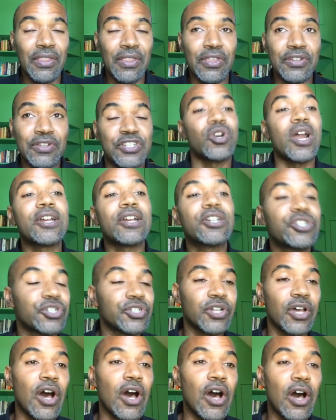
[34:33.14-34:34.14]
the
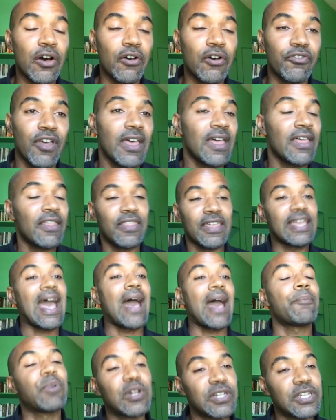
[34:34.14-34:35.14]
destruction of the
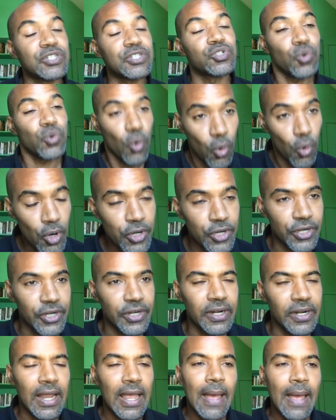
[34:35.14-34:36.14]
capitalist
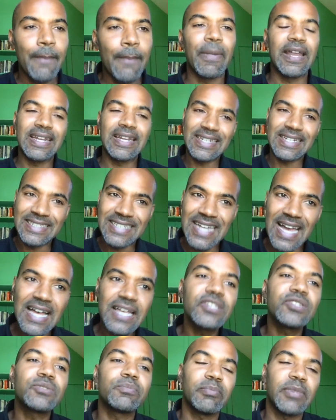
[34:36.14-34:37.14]
order, but it
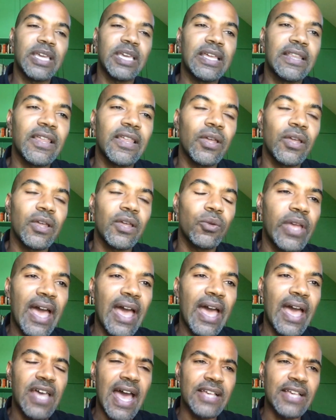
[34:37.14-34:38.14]
does mean that we
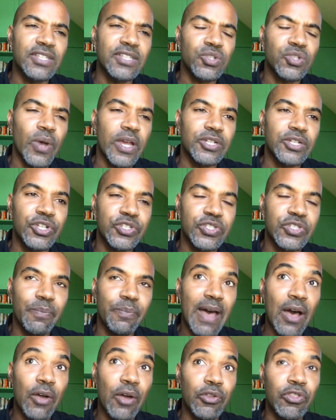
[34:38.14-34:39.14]
have to ask questions
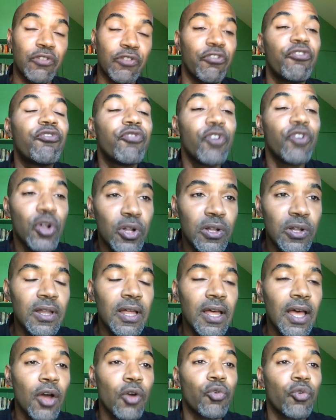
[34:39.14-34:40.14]
about the
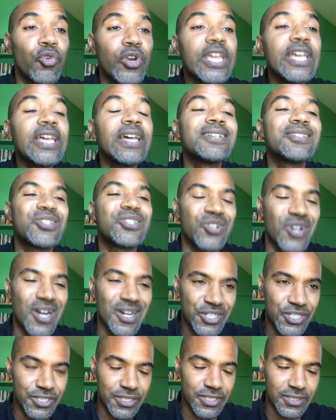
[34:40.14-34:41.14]
full
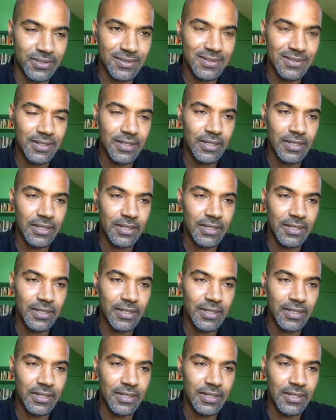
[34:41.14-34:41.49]
reconstruction